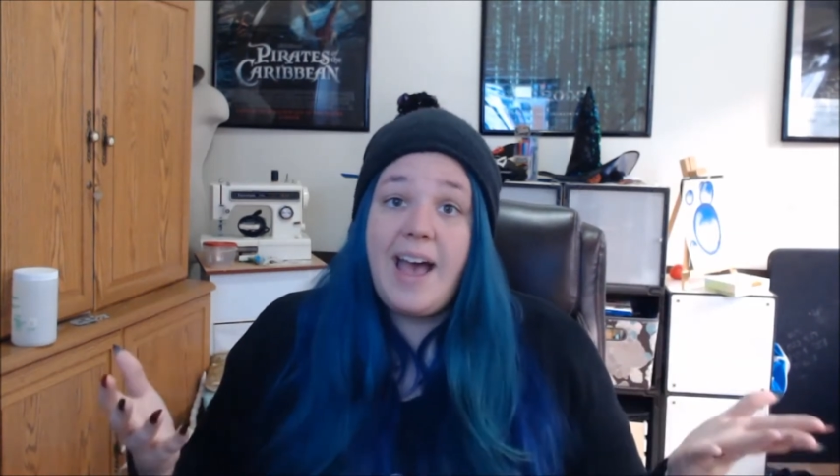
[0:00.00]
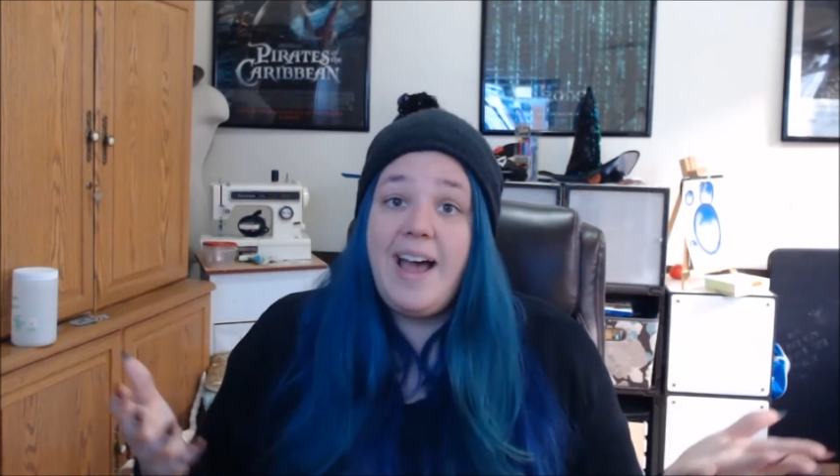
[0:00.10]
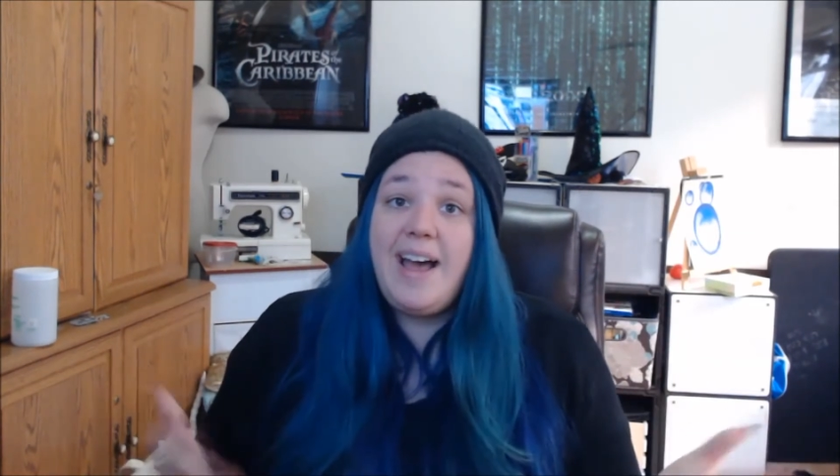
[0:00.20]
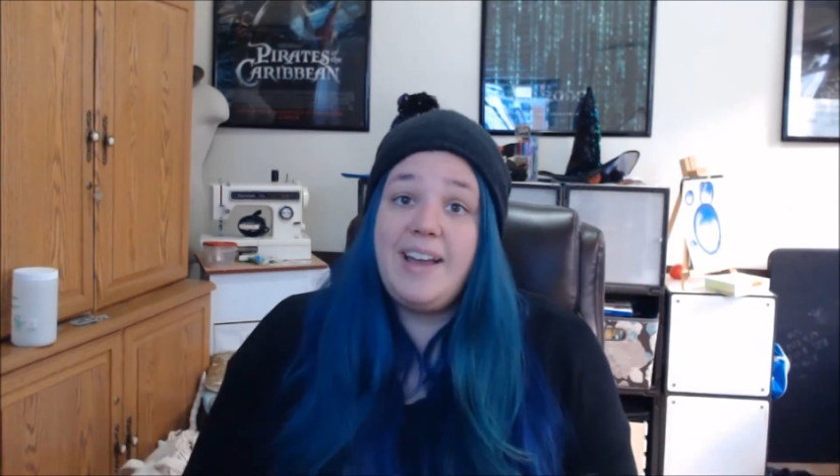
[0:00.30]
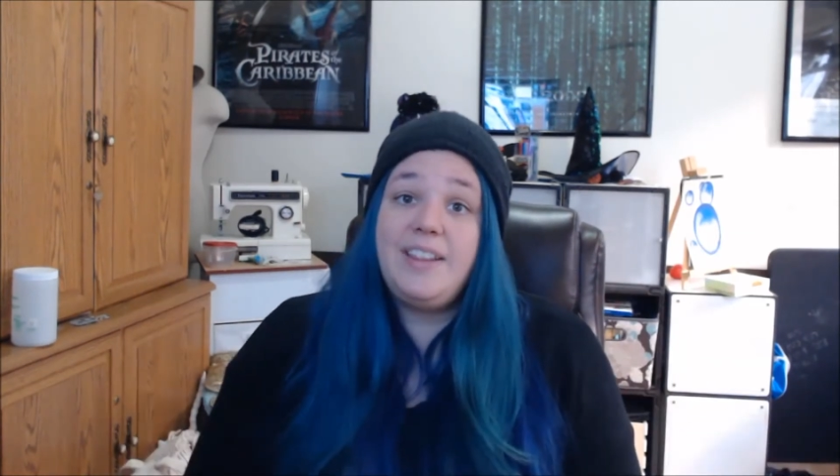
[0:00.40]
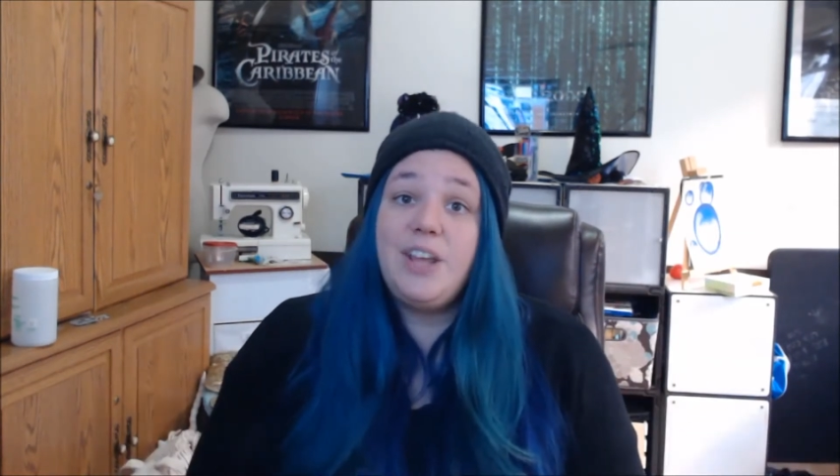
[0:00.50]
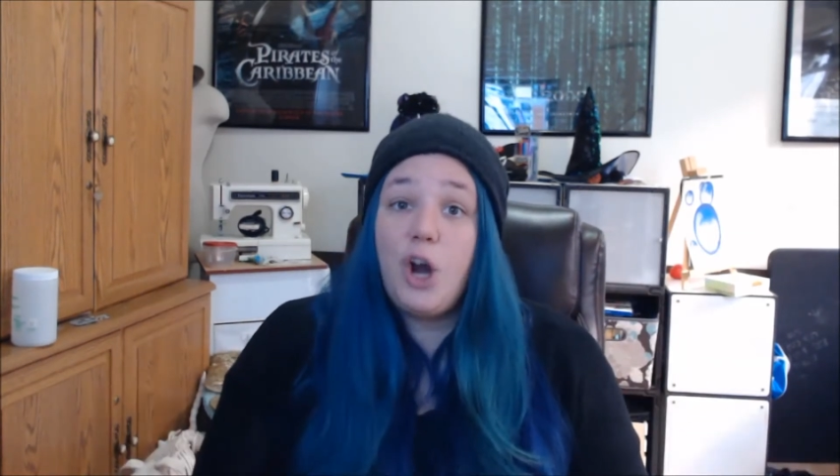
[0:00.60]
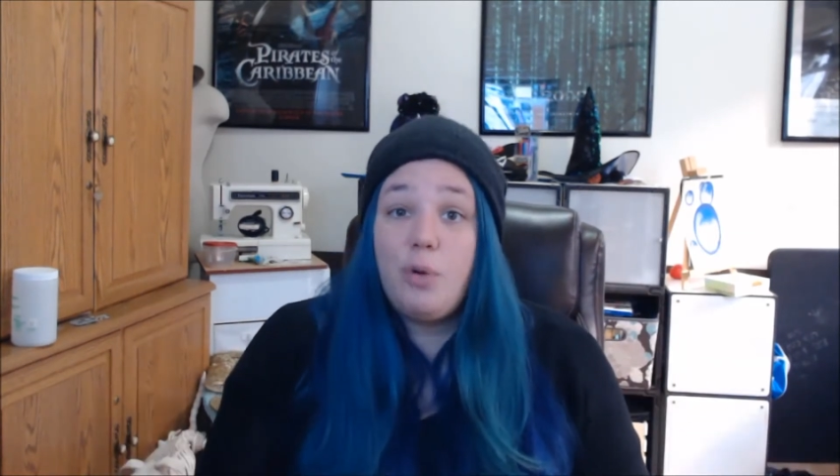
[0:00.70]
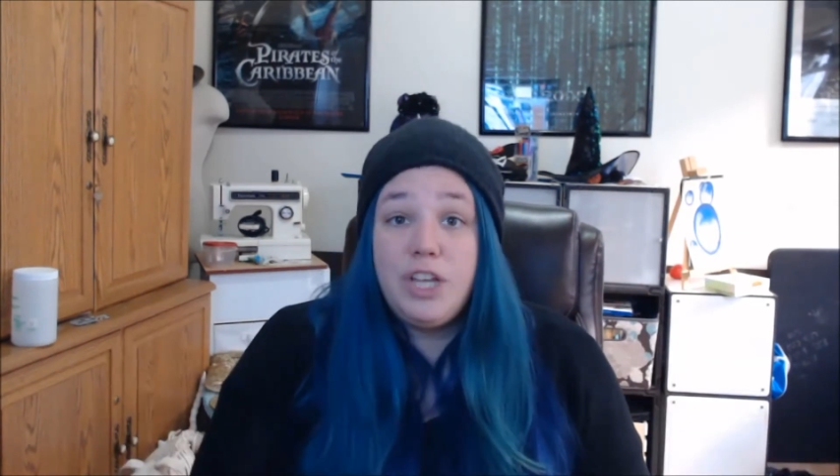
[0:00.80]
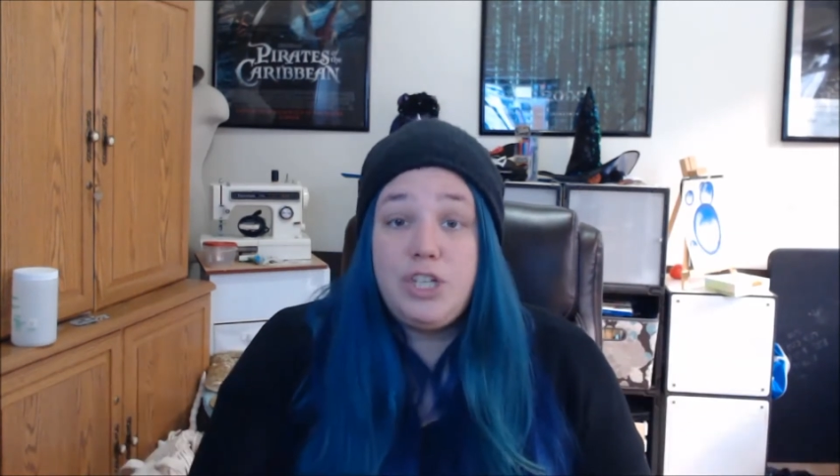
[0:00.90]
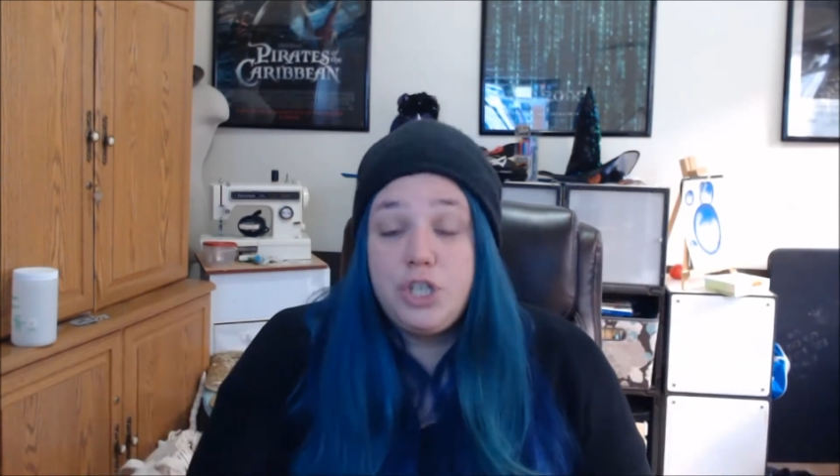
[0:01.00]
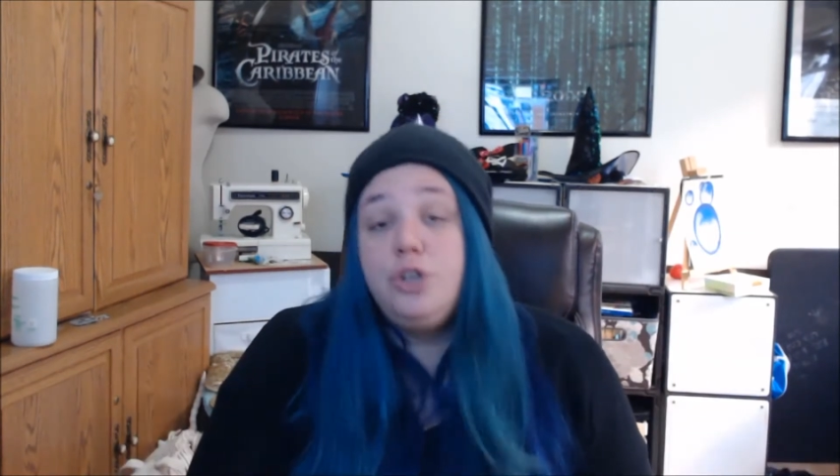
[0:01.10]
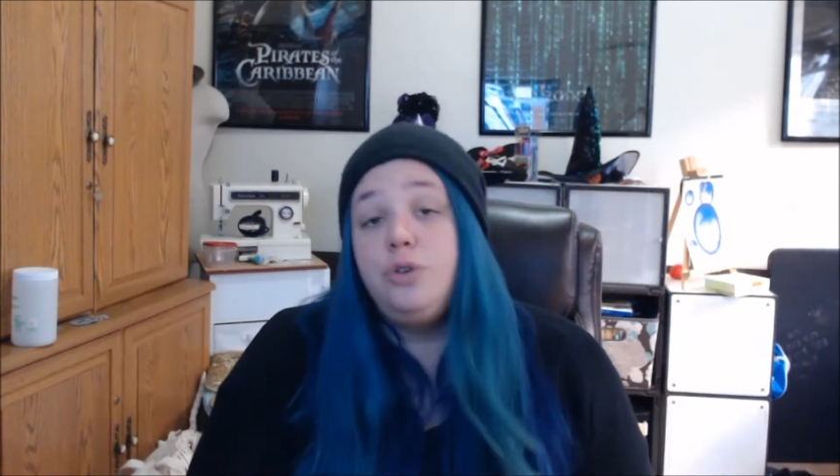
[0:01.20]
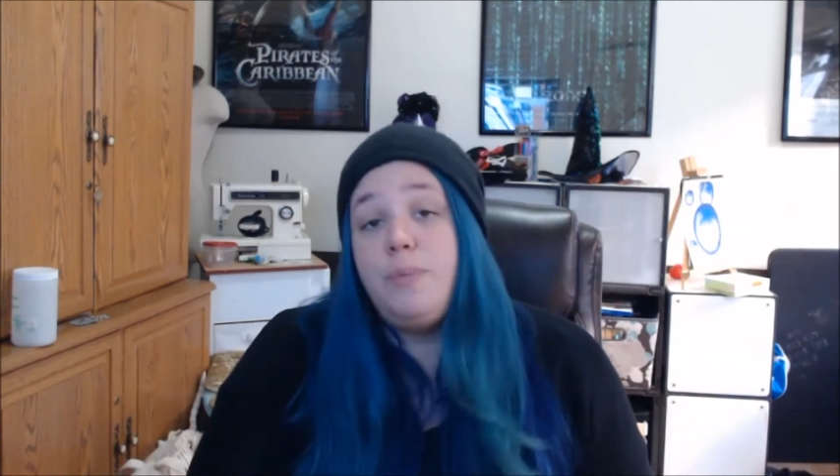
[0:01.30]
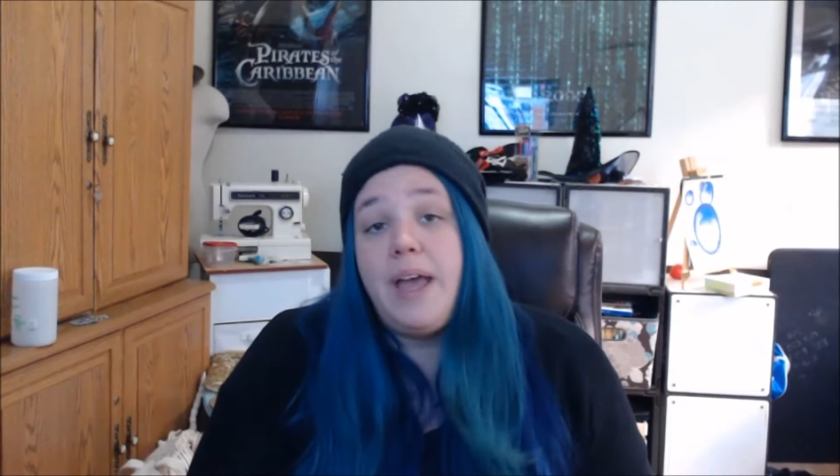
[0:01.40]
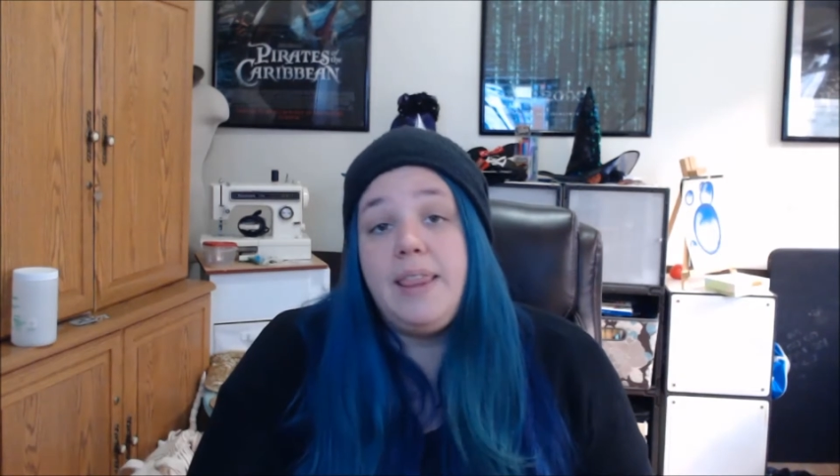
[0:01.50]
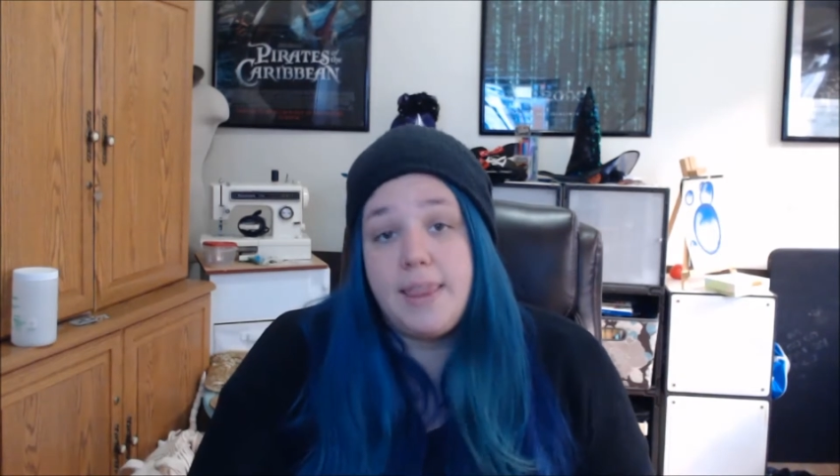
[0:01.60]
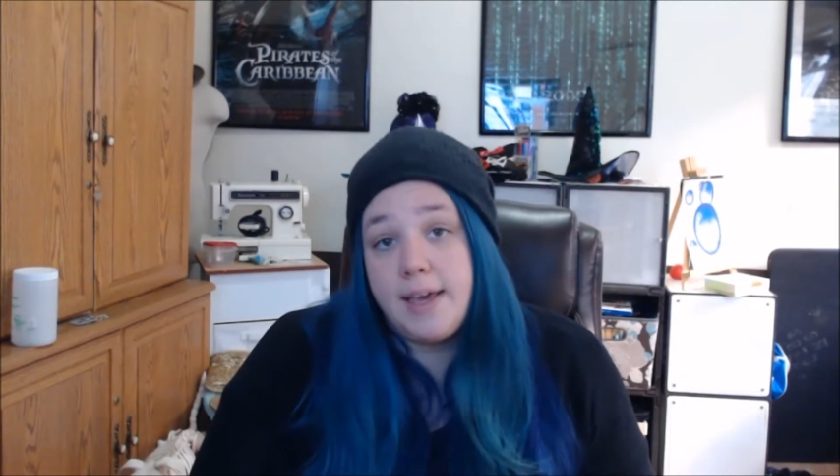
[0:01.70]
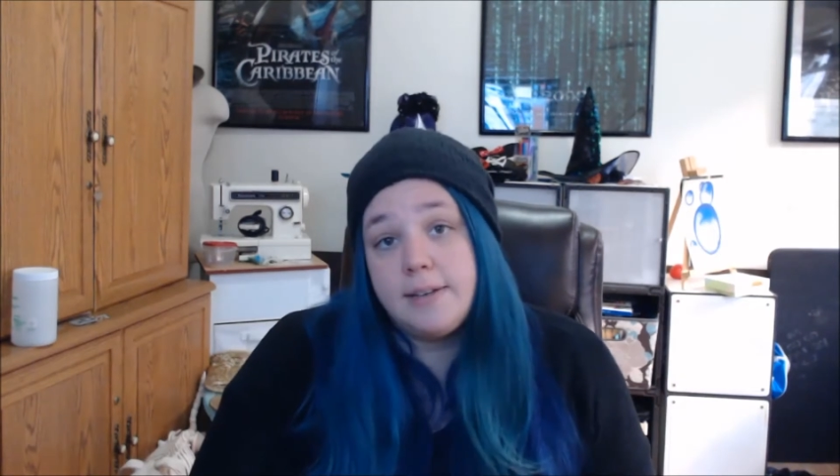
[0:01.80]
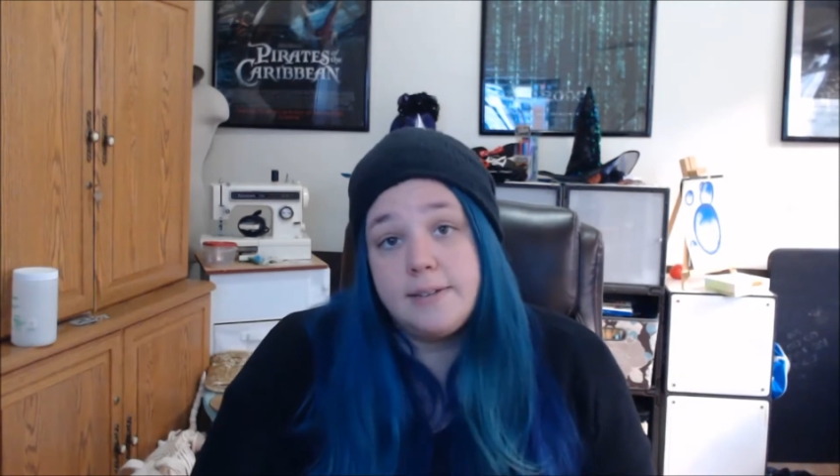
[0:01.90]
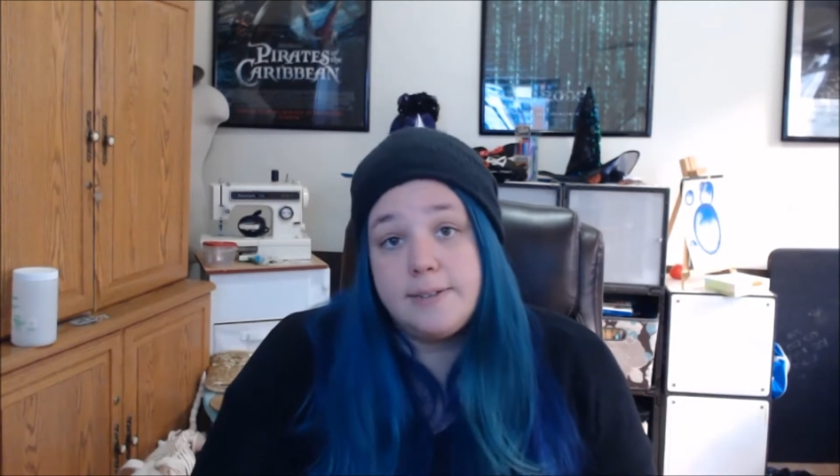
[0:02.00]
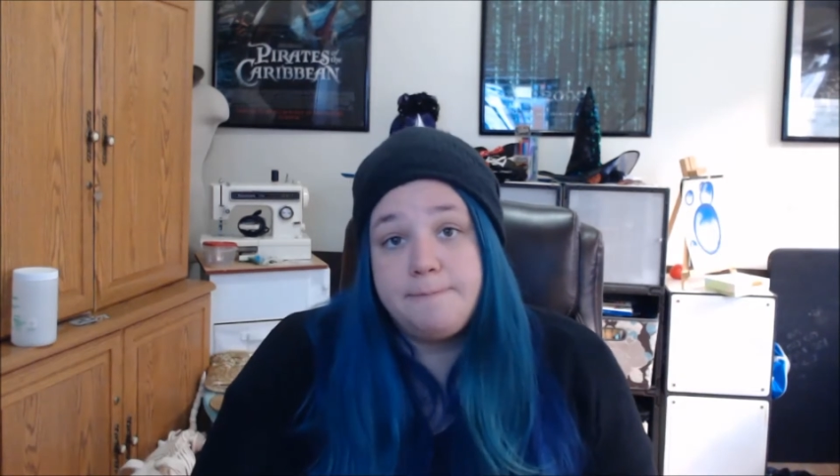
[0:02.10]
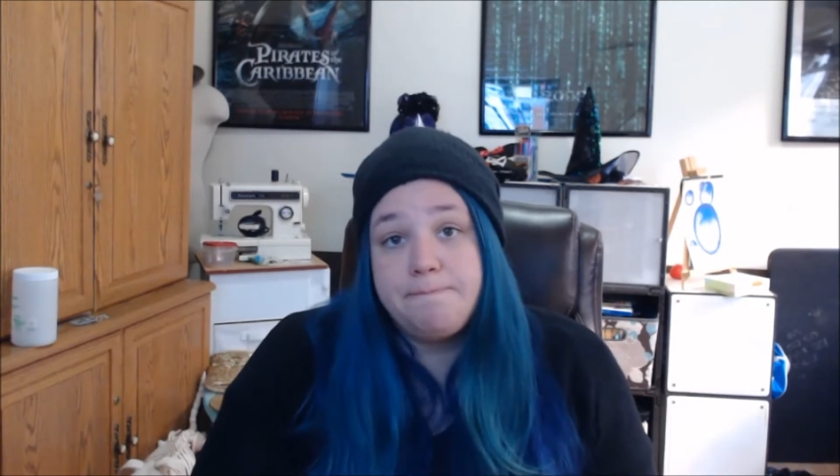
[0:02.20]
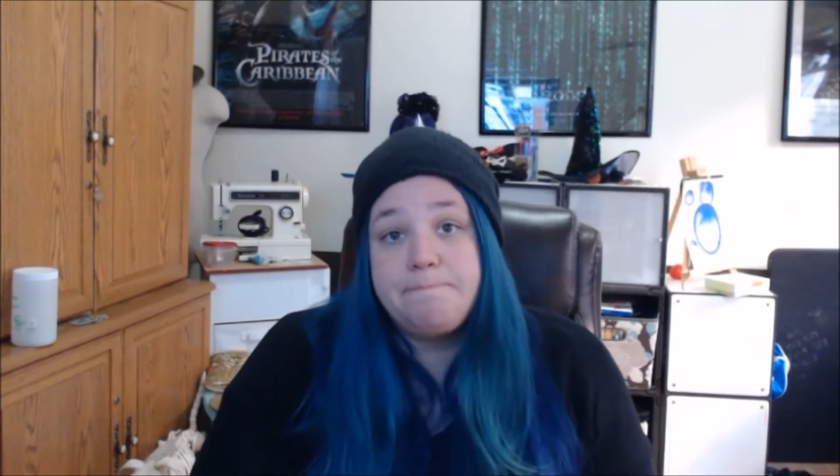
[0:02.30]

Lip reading: And there are really two main things.